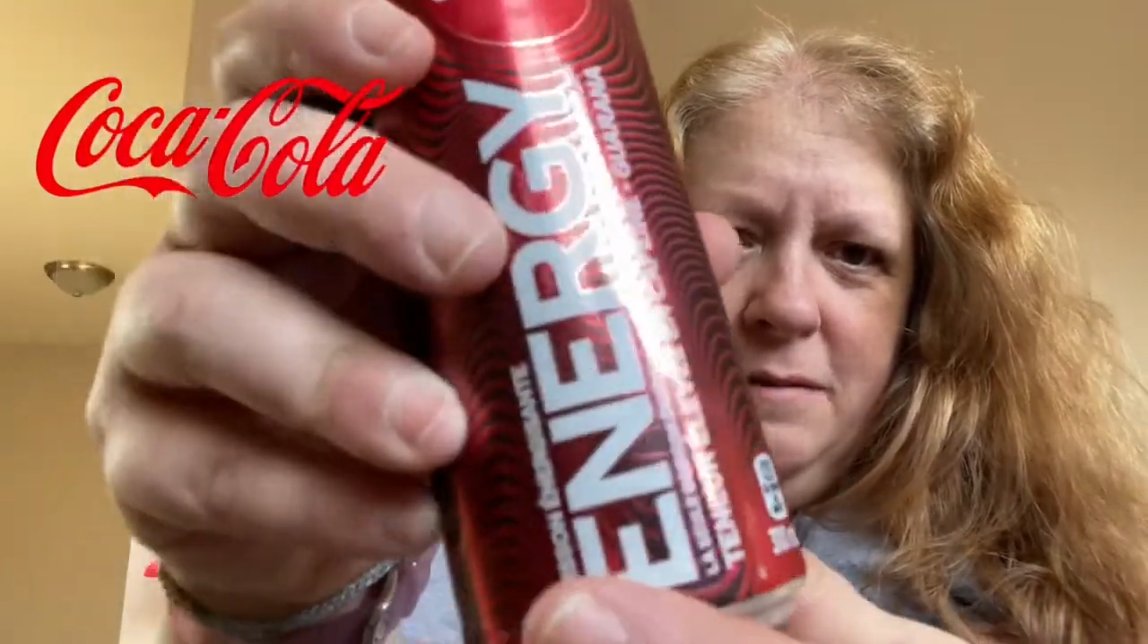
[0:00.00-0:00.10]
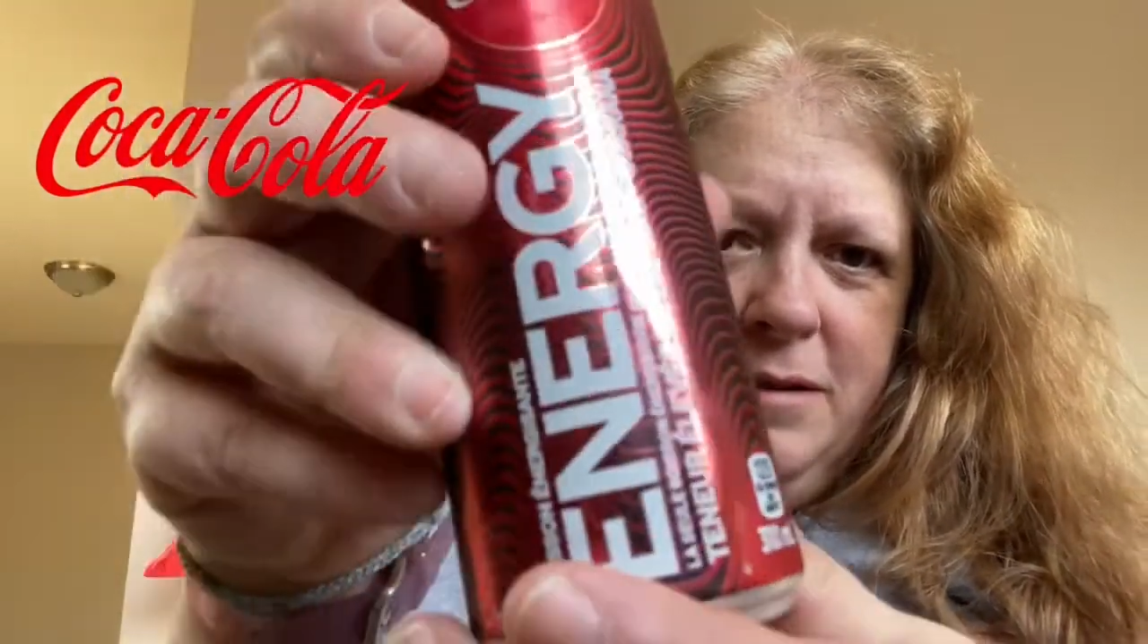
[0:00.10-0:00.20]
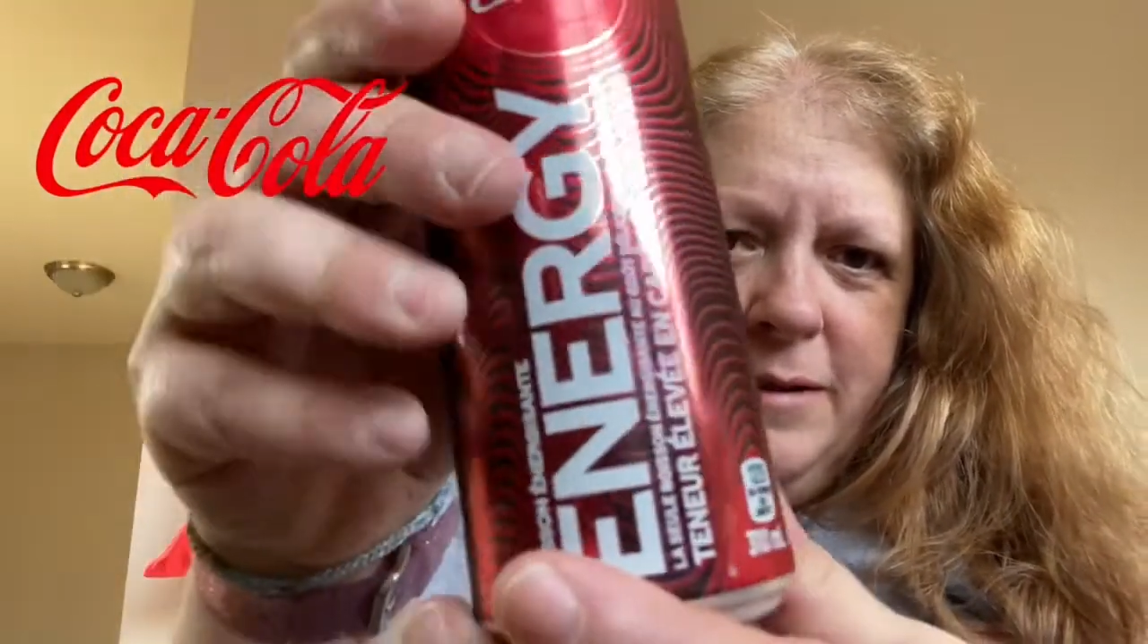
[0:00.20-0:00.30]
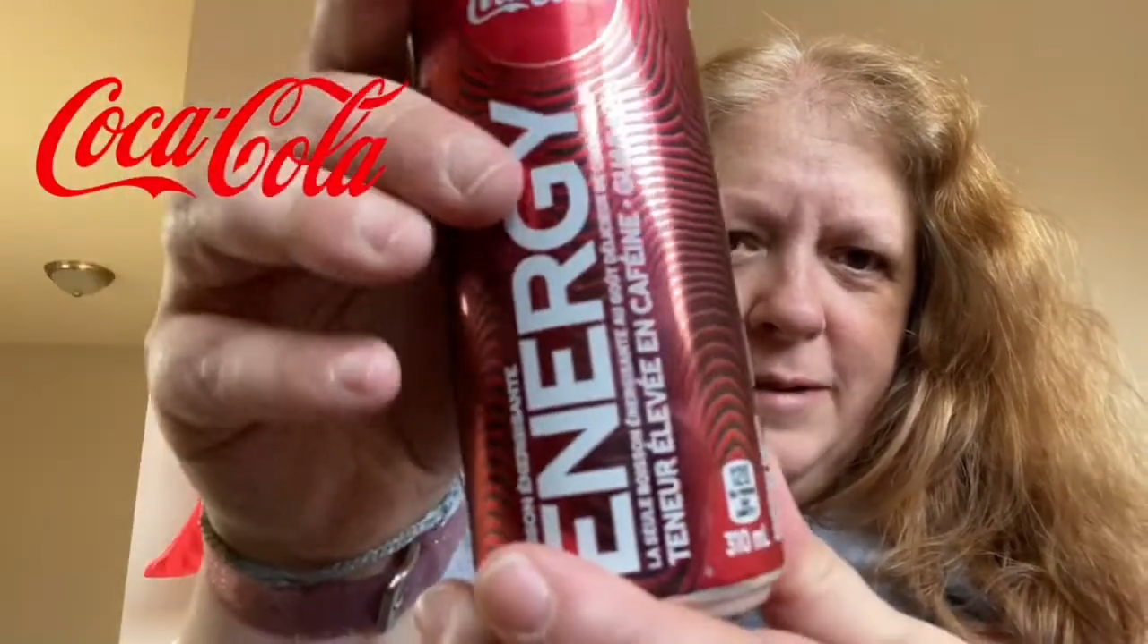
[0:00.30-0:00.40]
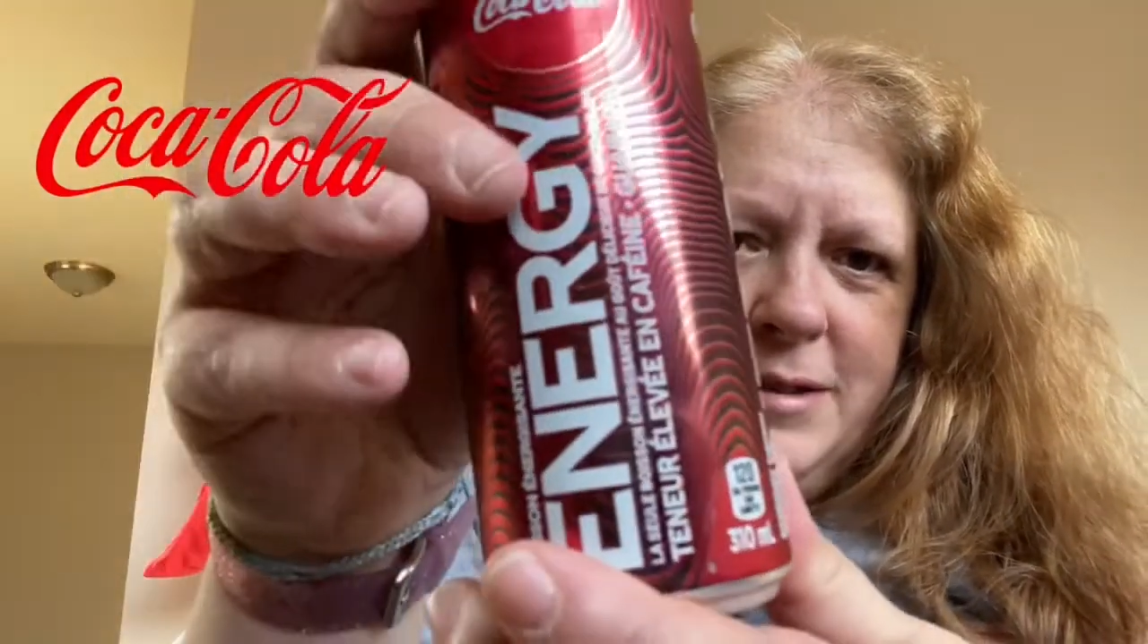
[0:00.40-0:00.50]

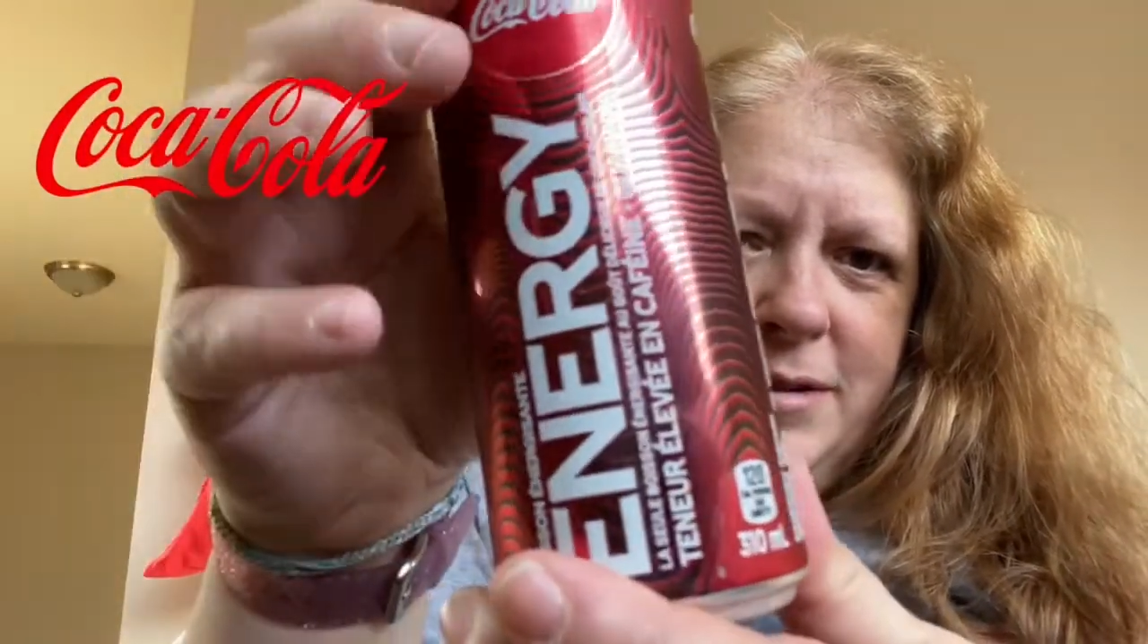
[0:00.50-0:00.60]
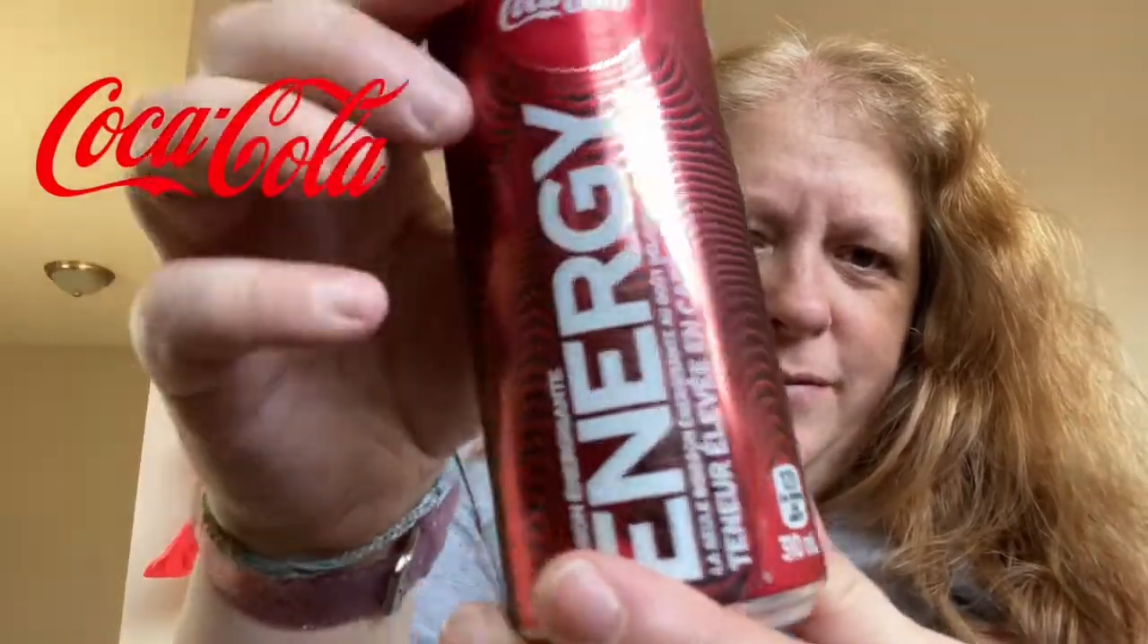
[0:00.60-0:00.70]
No, that's the